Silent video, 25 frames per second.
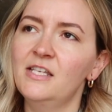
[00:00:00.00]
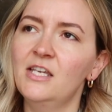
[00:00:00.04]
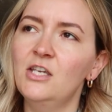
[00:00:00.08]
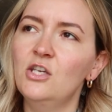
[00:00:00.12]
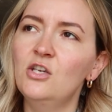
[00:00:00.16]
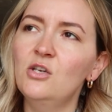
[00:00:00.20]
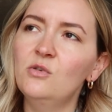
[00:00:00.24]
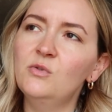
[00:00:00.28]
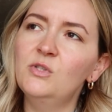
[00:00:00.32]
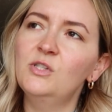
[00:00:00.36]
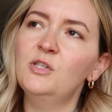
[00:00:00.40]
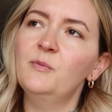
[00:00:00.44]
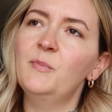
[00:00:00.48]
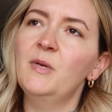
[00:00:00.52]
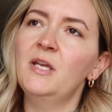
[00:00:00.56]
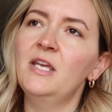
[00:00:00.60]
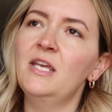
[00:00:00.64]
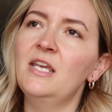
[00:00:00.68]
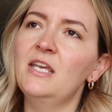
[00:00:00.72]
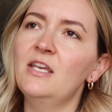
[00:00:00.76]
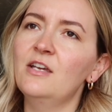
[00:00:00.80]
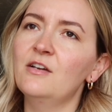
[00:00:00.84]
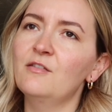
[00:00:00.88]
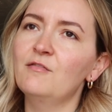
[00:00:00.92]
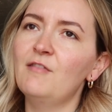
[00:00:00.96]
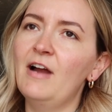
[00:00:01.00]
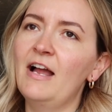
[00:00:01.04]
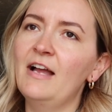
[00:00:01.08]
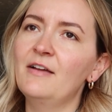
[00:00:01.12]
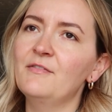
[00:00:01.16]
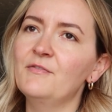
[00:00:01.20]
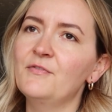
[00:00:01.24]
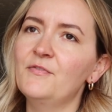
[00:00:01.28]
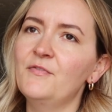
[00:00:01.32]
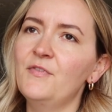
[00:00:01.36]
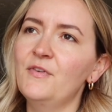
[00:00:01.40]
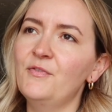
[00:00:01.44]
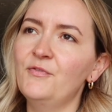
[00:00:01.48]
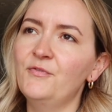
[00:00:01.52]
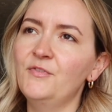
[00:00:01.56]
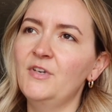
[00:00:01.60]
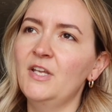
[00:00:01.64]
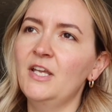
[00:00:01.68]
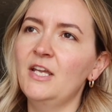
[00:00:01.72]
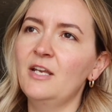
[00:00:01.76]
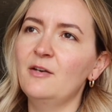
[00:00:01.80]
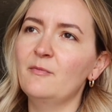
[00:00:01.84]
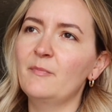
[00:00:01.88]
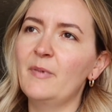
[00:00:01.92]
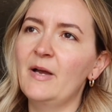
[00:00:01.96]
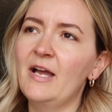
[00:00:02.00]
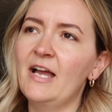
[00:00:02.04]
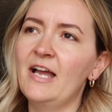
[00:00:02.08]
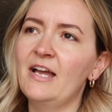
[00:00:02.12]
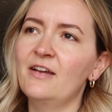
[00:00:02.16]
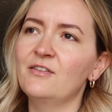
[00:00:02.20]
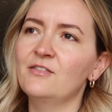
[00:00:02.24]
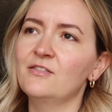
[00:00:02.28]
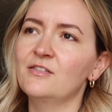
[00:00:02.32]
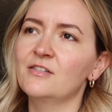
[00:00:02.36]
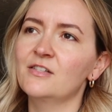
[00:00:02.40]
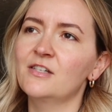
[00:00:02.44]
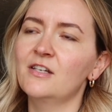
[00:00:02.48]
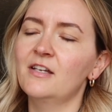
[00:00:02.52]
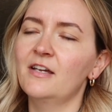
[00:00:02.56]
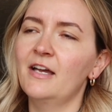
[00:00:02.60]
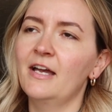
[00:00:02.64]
It used to be around £15.